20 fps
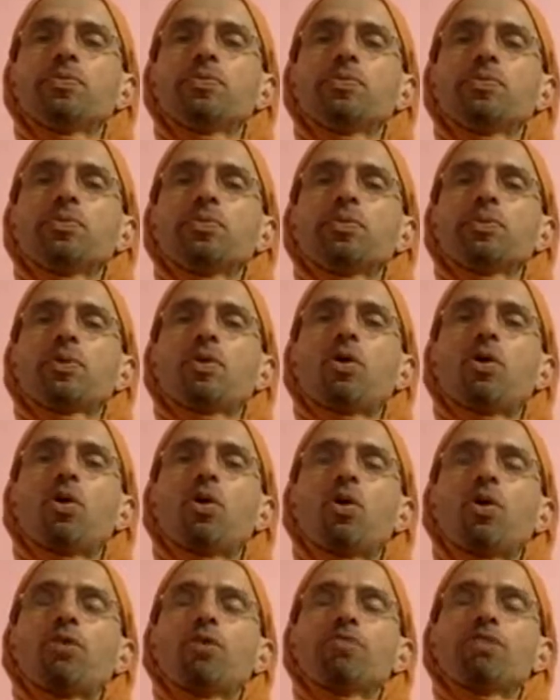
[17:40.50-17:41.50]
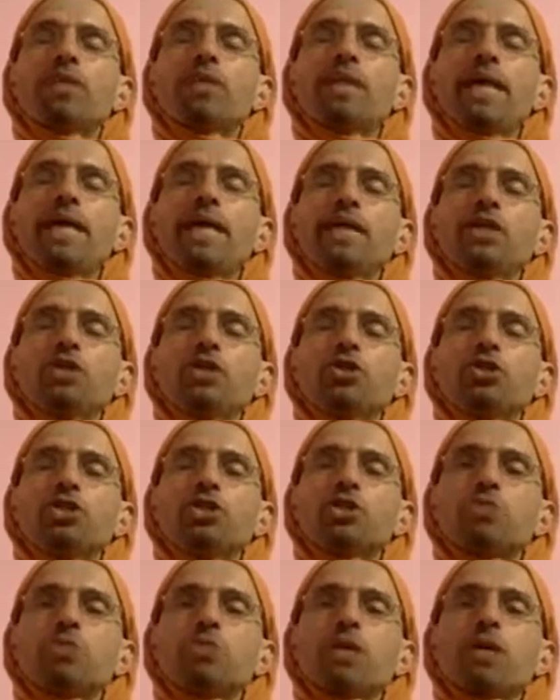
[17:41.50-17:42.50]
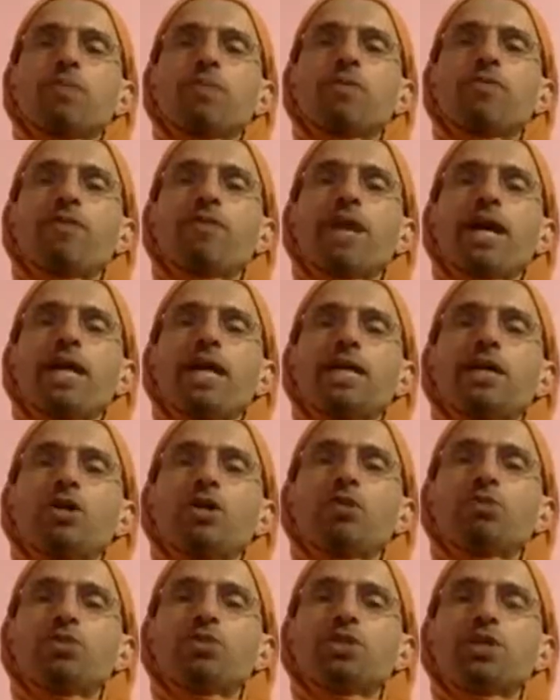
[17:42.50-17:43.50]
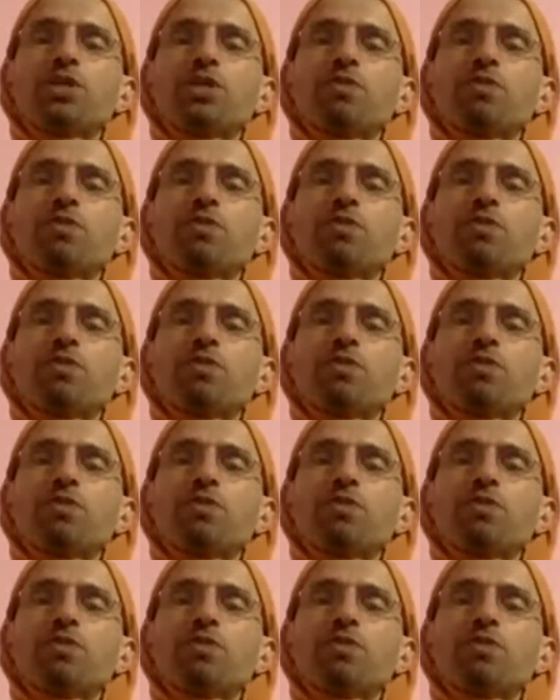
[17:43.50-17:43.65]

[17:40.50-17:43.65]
All of the neck, you just become aware and observe.